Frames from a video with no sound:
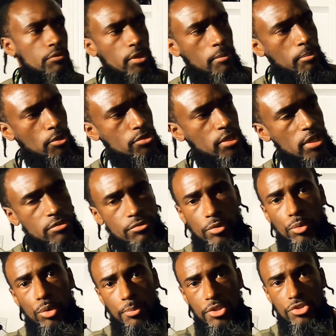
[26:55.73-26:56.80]
If that person has
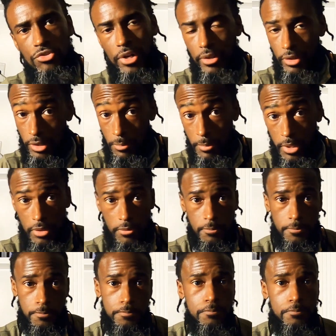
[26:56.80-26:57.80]
free will to be straight, let them be it.